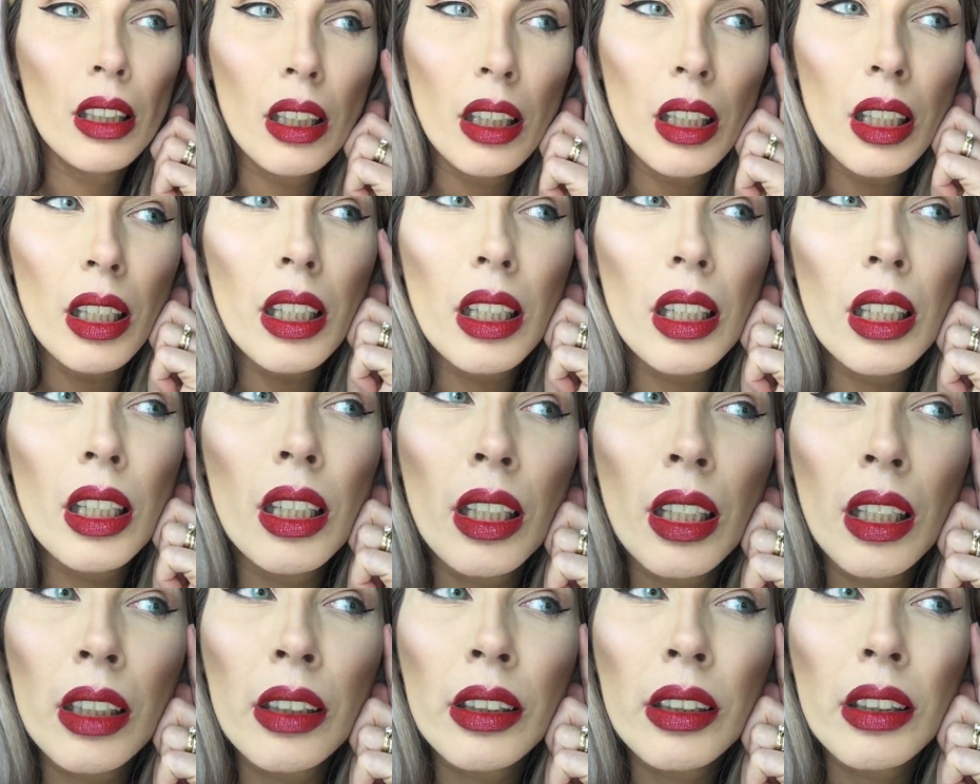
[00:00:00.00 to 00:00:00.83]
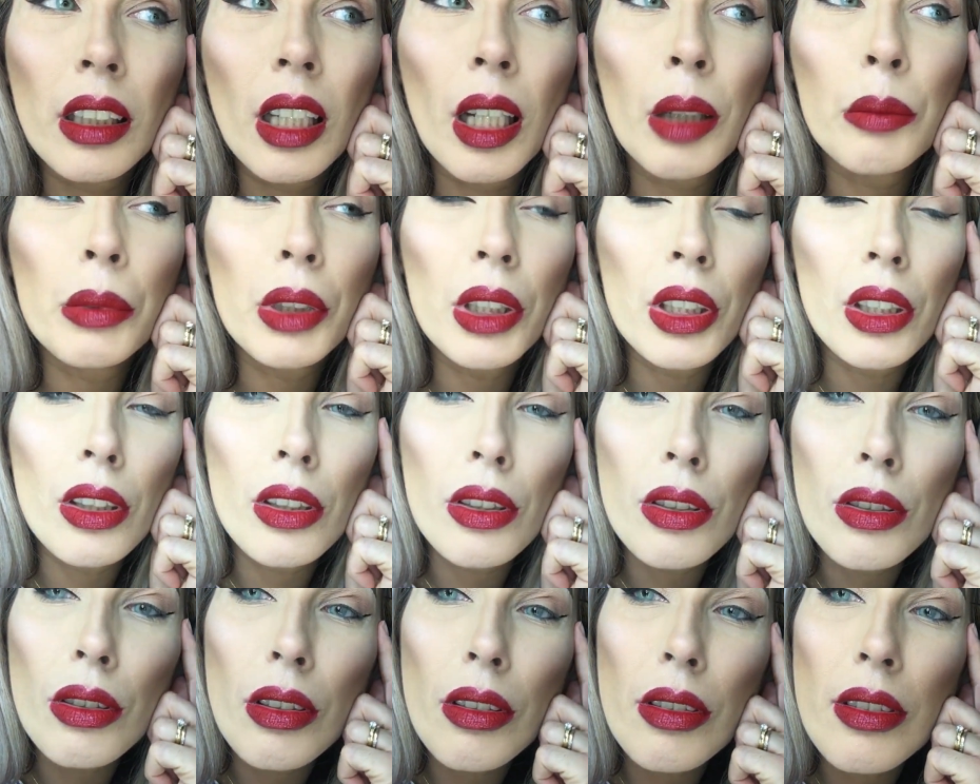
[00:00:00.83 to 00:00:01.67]
and I'm gonna
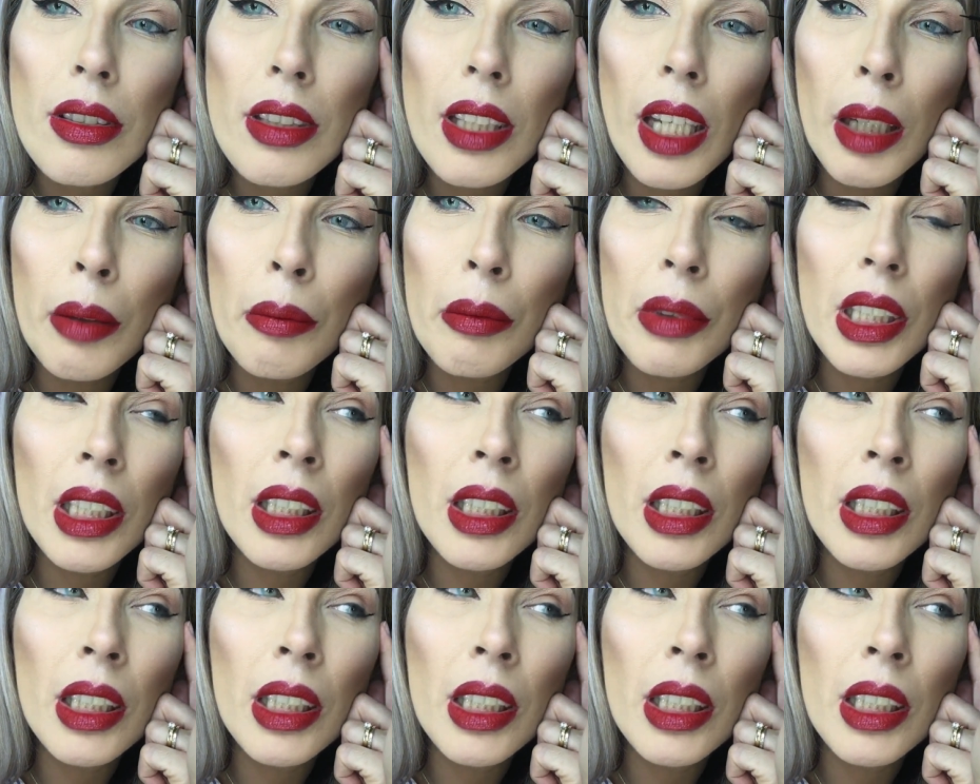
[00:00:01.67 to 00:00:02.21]
do the same